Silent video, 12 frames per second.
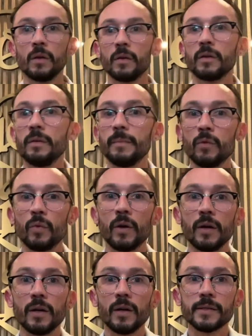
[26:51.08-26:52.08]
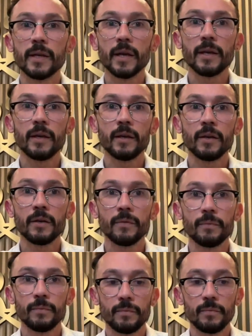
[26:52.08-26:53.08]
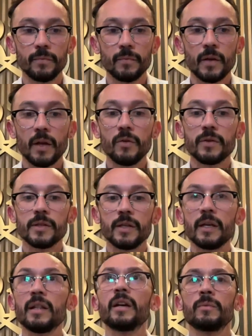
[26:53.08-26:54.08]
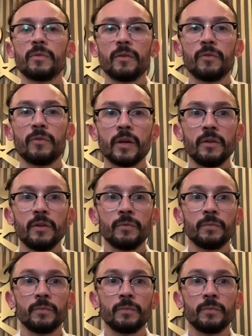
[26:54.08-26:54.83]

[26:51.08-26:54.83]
Give me 1 second. Cadê os links, Leandro? Por favor, querido.